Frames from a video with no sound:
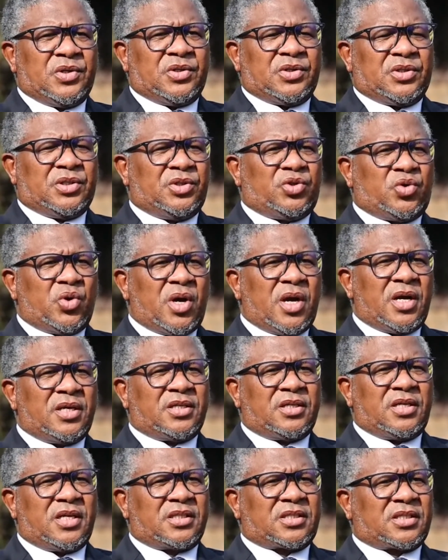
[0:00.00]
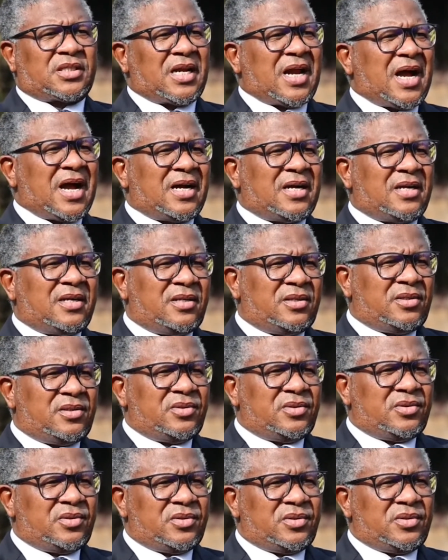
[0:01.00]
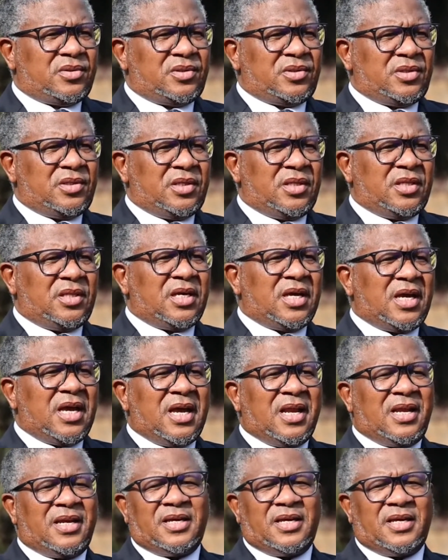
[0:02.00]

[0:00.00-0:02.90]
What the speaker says: She joined the struggle in the early